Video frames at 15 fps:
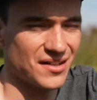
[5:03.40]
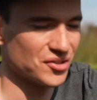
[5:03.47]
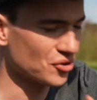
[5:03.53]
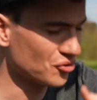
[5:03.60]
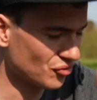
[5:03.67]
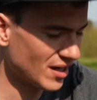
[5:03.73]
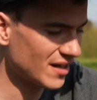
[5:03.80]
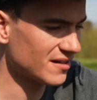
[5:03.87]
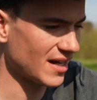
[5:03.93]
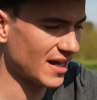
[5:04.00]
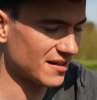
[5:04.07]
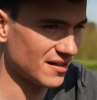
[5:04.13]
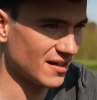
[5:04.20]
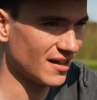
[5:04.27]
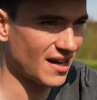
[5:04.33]
is a great
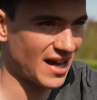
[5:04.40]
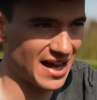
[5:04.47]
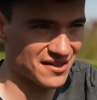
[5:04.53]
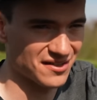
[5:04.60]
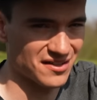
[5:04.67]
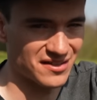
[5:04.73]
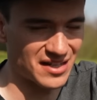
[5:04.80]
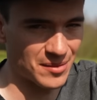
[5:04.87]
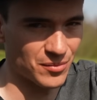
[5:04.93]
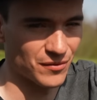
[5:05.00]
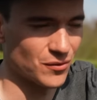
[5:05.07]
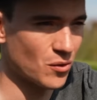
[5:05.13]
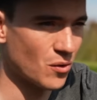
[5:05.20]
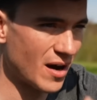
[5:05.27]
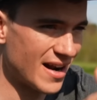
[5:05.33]
tactic, as I said
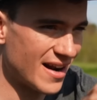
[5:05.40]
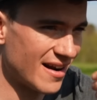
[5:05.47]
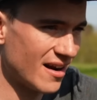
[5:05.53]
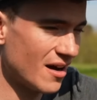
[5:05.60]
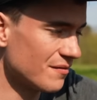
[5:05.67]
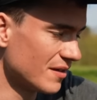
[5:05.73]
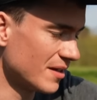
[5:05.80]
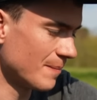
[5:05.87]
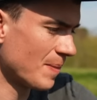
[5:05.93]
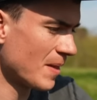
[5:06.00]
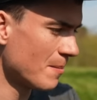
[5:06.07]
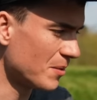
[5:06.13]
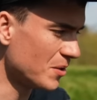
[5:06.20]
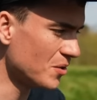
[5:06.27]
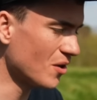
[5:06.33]
before, I love it,
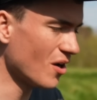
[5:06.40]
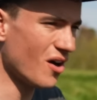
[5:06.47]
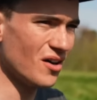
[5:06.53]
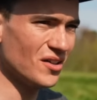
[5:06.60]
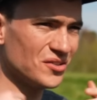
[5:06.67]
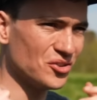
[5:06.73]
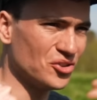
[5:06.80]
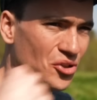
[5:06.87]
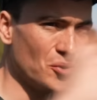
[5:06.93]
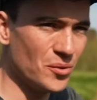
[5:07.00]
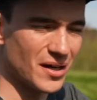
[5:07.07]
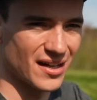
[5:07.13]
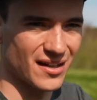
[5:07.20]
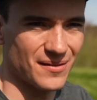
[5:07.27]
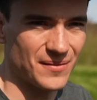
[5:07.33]
but you can't do
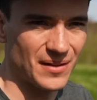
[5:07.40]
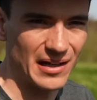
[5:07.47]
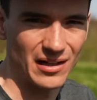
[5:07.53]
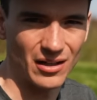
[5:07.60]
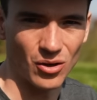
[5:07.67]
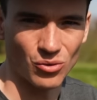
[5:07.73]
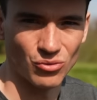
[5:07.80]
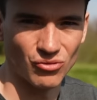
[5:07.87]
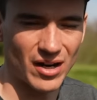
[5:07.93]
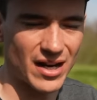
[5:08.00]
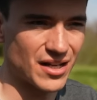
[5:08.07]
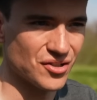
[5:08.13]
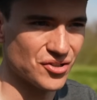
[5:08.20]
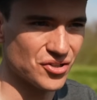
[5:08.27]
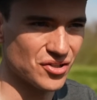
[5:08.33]
it at long
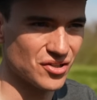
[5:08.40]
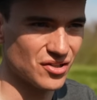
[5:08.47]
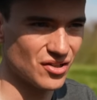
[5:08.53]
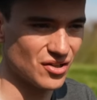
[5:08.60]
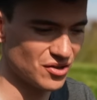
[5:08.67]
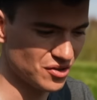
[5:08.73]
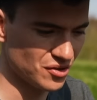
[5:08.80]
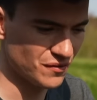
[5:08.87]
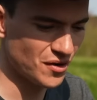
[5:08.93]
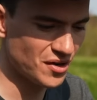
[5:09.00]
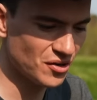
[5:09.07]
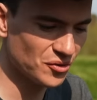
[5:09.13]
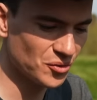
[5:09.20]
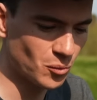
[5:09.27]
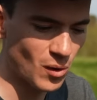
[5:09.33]
range you've
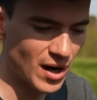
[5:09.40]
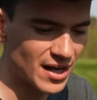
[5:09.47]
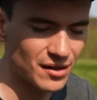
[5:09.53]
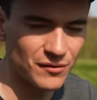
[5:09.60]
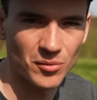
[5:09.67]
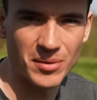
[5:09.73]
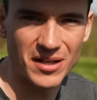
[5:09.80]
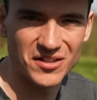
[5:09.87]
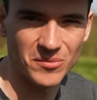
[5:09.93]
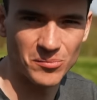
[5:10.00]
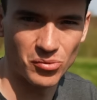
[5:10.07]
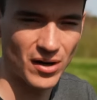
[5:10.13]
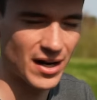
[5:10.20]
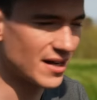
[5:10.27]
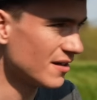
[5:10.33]
only got the weight of a piece of
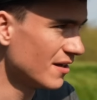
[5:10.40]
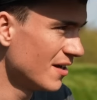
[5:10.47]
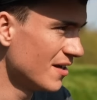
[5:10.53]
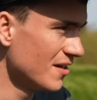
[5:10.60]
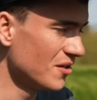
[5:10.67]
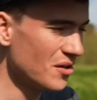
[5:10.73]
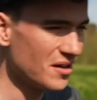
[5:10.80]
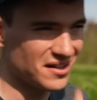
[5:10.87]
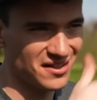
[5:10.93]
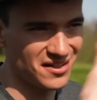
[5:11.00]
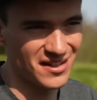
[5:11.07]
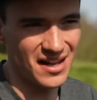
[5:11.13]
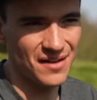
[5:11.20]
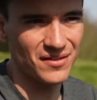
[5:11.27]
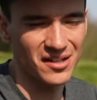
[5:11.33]
bread, you know, and
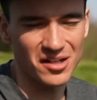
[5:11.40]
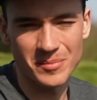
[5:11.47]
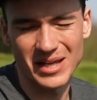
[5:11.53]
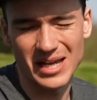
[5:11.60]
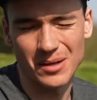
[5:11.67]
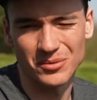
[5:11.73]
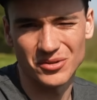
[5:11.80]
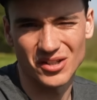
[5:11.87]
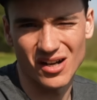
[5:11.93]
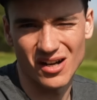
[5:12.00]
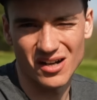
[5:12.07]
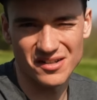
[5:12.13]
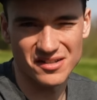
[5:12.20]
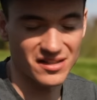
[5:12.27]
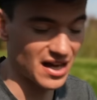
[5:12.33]
you're never going to be able to
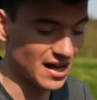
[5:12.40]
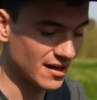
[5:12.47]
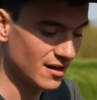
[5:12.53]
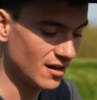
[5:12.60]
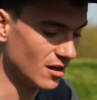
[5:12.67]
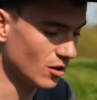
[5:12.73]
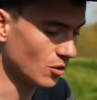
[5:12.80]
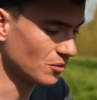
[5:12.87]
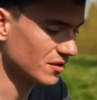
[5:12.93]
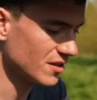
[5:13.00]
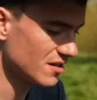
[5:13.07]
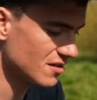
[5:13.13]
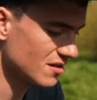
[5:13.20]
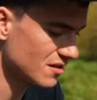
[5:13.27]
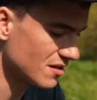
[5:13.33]
cast that long
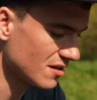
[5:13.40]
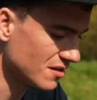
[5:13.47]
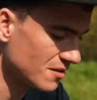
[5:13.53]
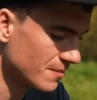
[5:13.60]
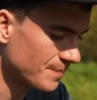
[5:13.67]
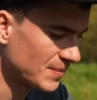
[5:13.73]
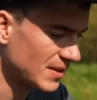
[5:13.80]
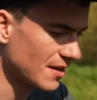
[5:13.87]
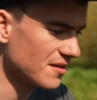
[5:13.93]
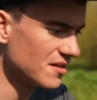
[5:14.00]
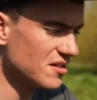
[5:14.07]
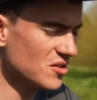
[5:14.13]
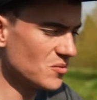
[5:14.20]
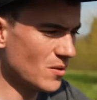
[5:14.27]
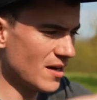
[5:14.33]
distances. Now
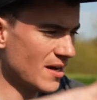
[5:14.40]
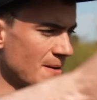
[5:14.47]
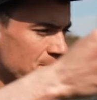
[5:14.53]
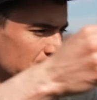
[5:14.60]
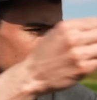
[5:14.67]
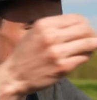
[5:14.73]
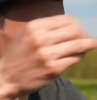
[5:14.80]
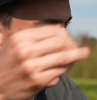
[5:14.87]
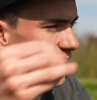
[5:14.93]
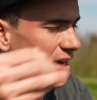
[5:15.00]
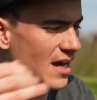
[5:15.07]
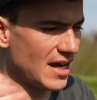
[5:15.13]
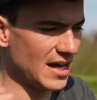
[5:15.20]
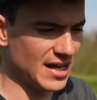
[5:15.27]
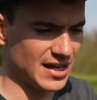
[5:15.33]
this is where
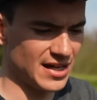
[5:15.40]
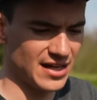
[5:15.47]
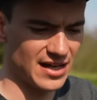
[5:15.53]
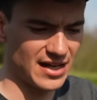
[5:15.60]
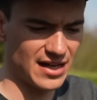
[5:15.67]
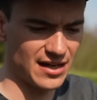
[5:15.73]
a